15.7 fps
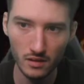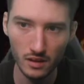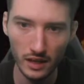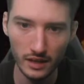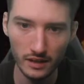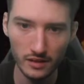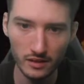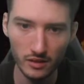
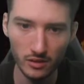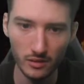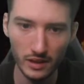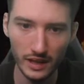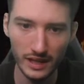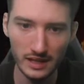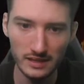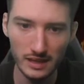I don't know.
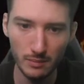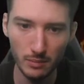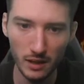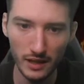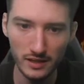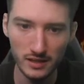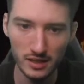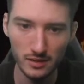I guess they
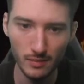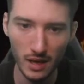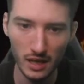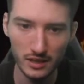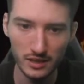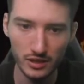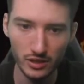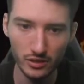played it
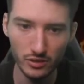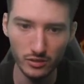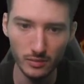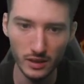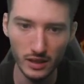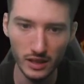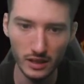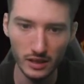smart too
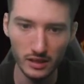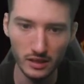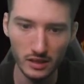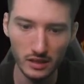by